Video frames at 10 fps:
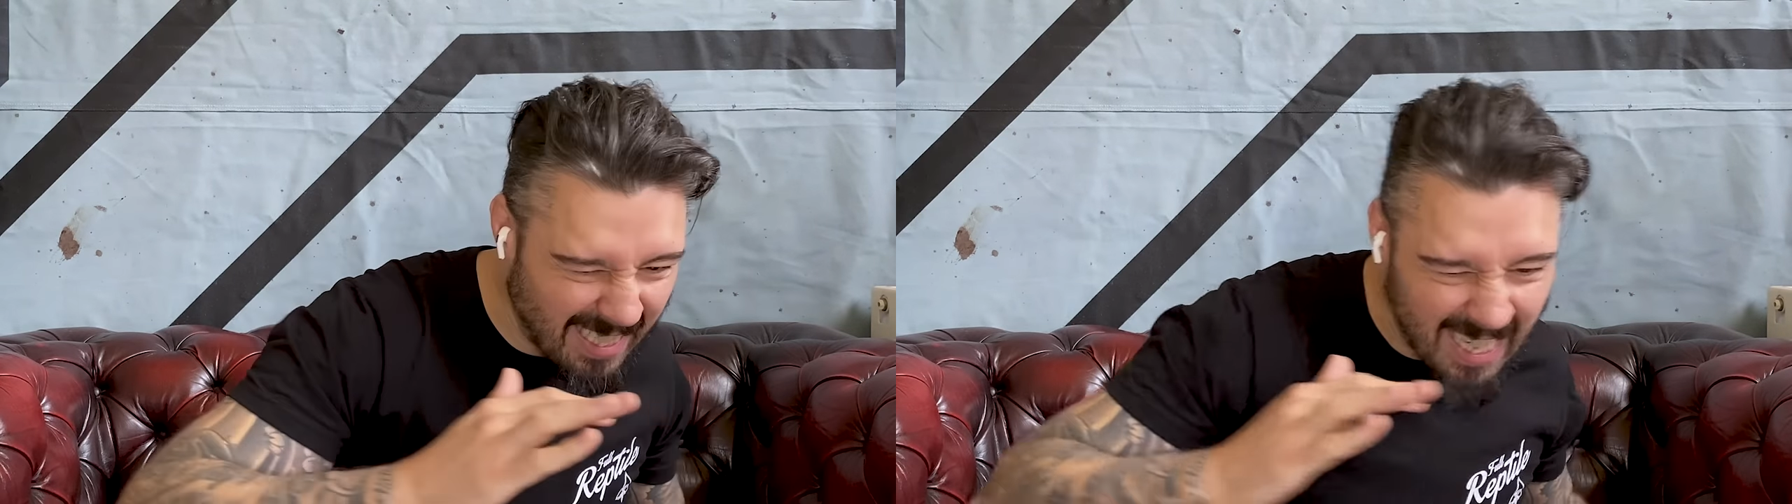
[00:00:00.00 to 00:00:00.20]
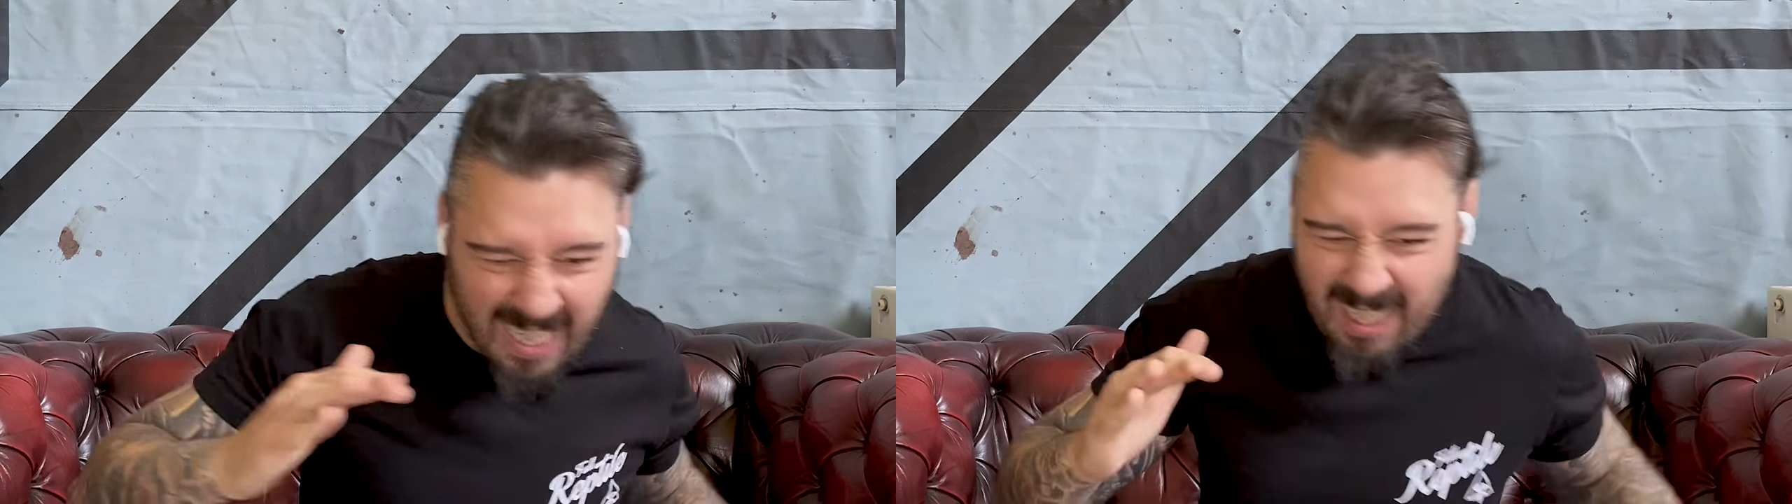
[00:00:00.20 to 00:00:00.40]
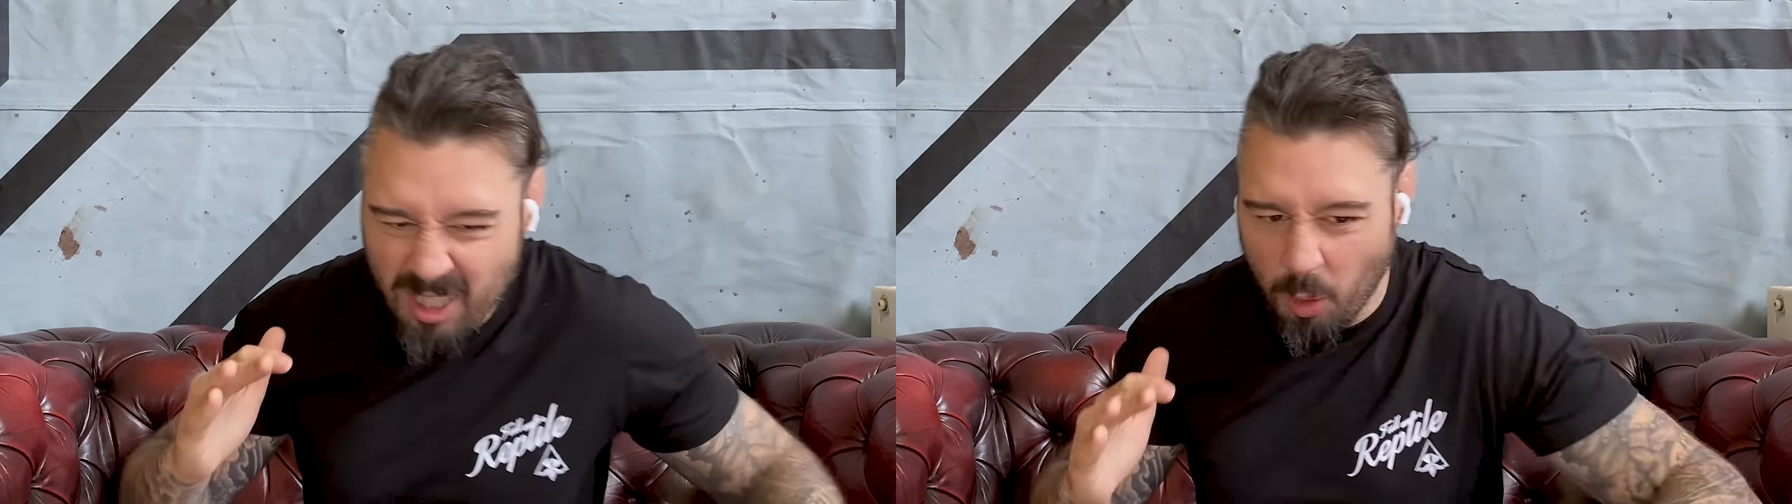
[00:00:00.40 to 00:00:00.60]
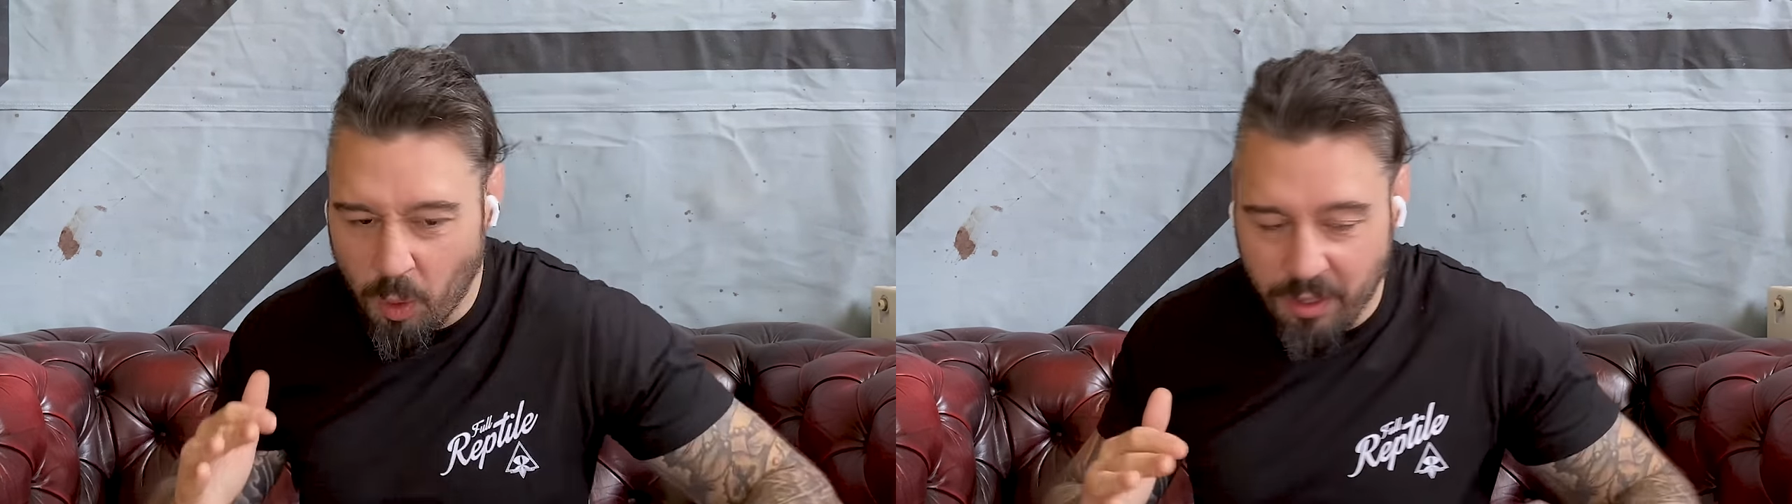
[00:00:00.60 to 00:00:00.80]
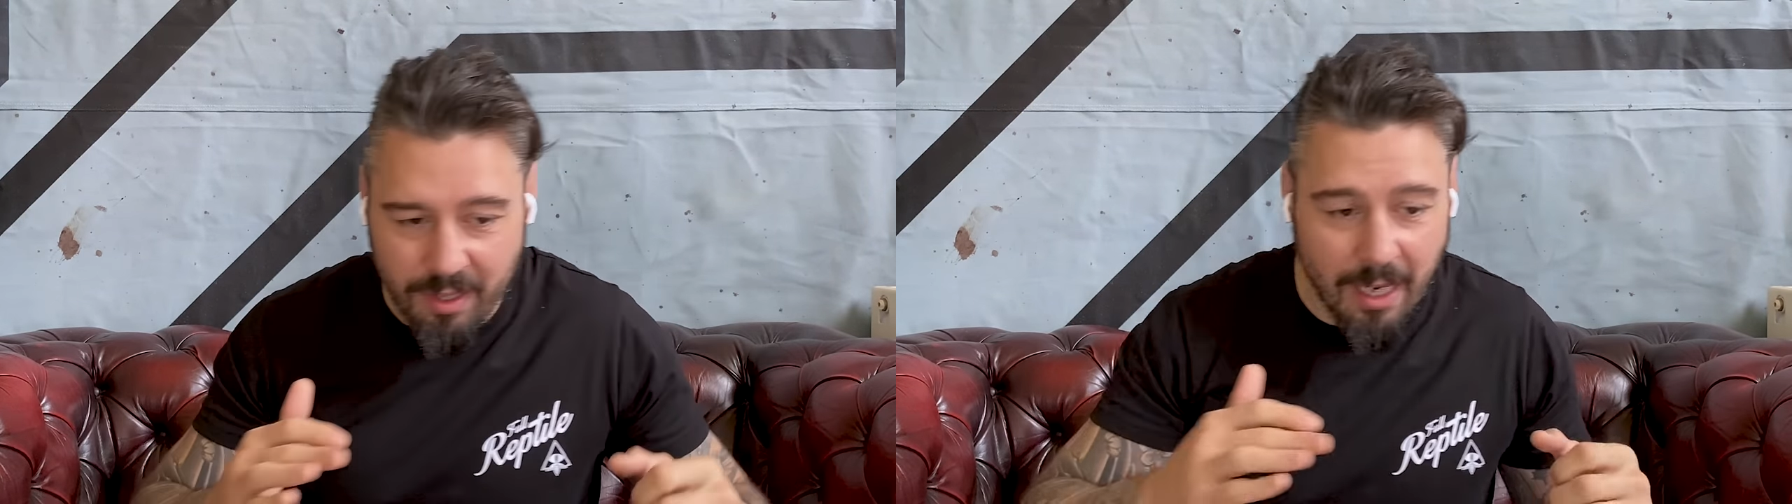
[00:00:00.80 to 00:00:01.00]
dig into
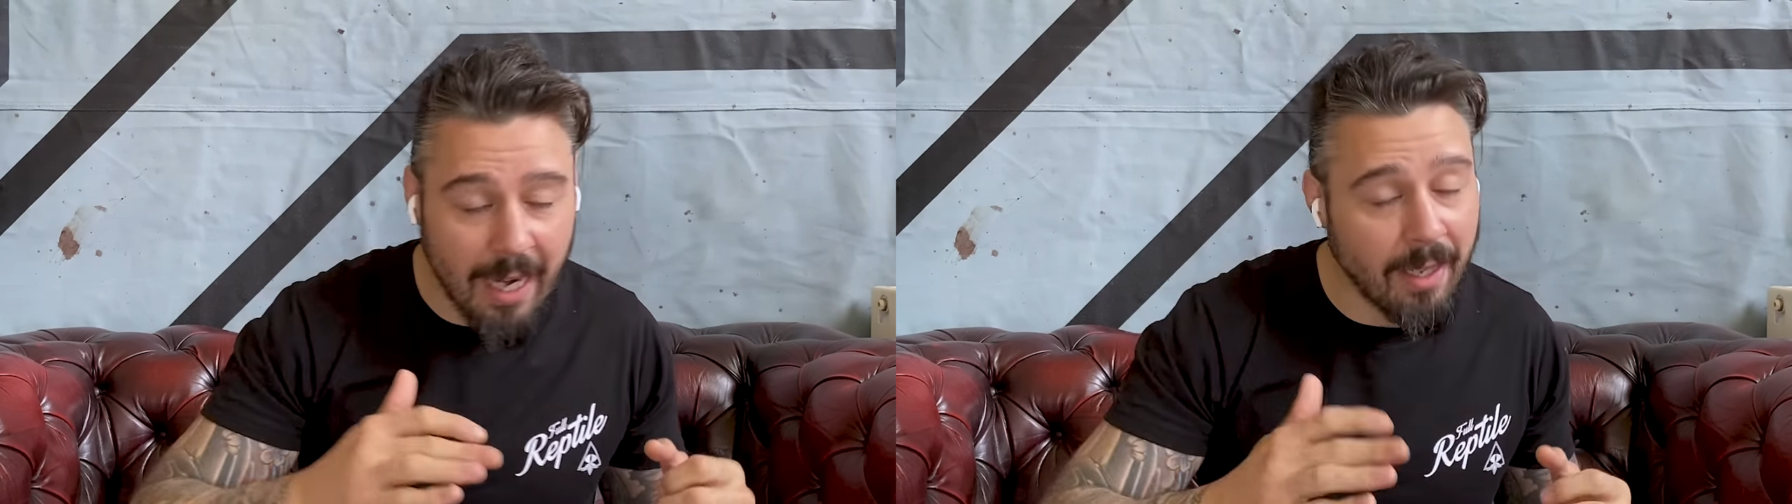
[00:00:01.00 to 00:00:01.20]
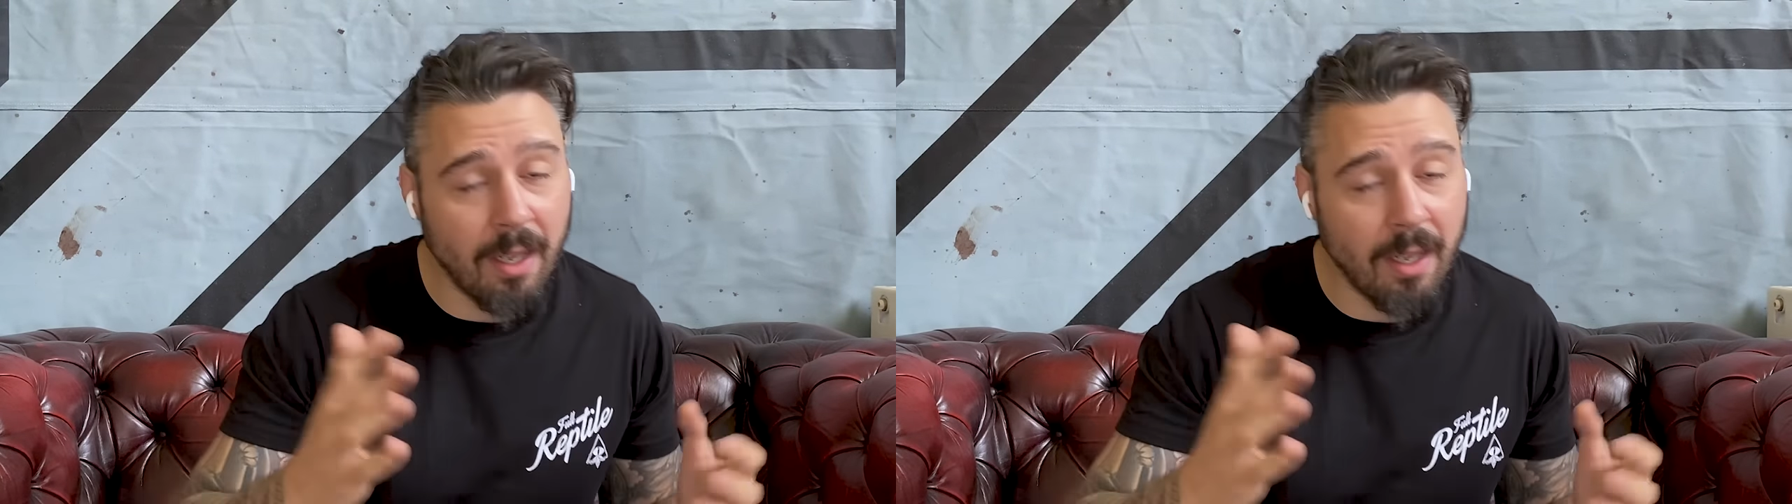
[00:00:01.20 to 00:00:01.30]
one side.